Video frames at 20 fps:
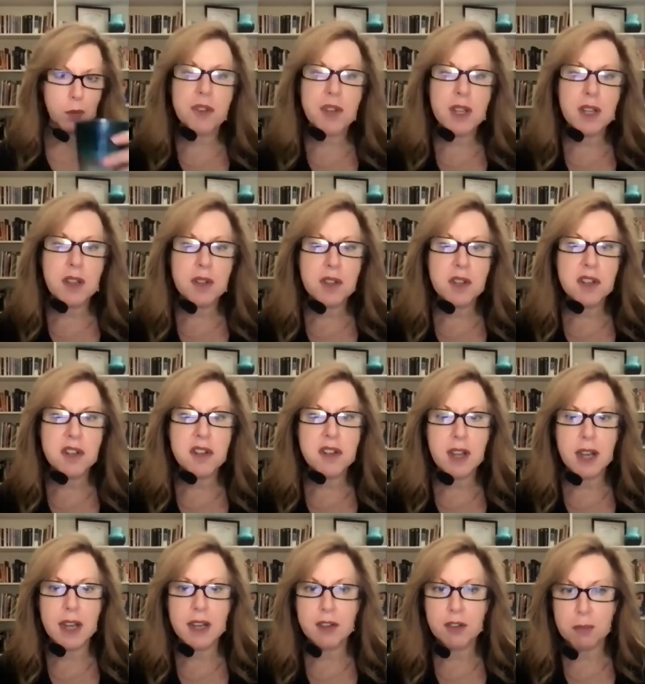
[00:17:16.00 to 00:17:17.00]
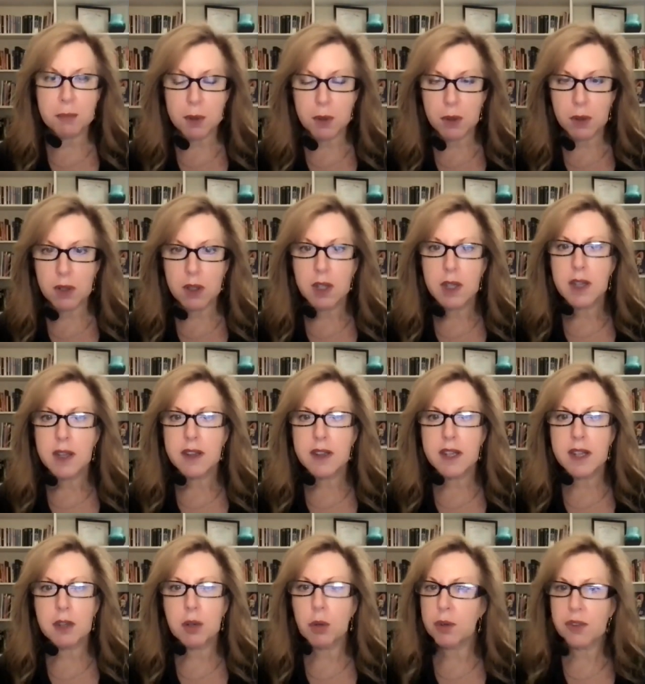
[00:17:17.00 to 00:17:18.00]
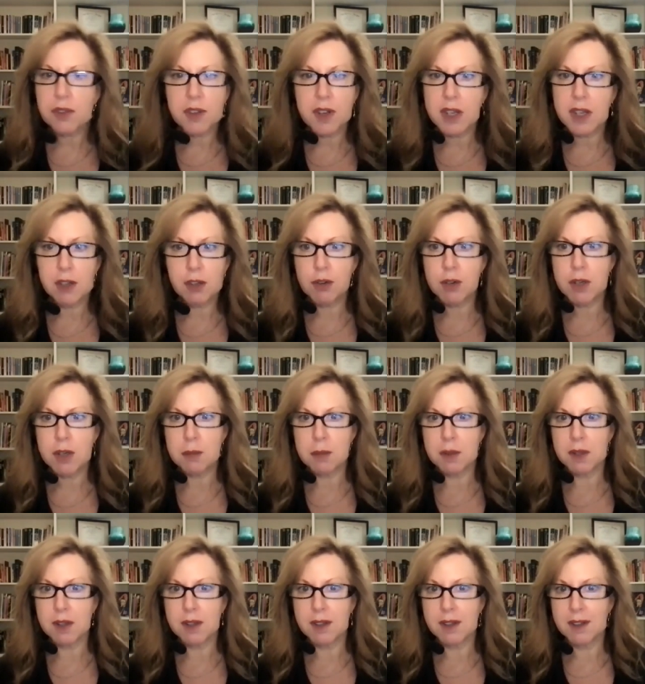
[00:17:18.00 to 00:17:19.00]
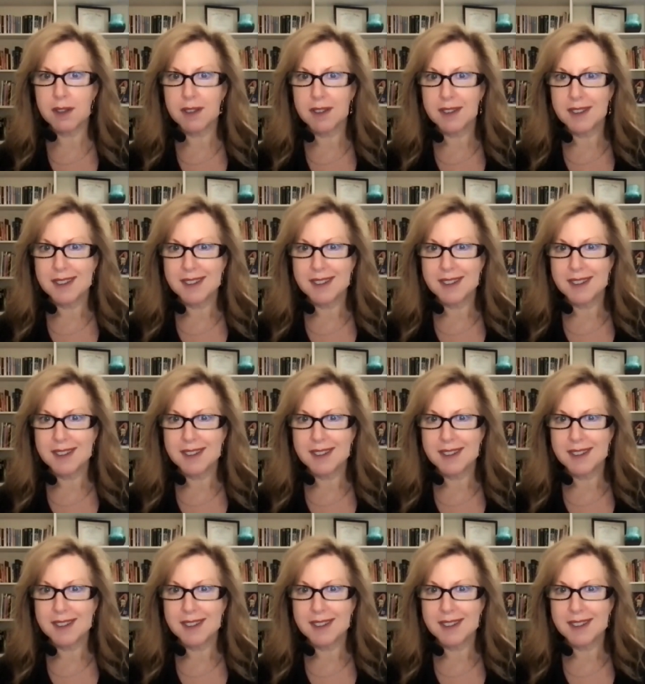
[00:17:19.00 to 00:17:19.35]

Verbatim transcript: plus the the detach mode, they don't stay in treatment.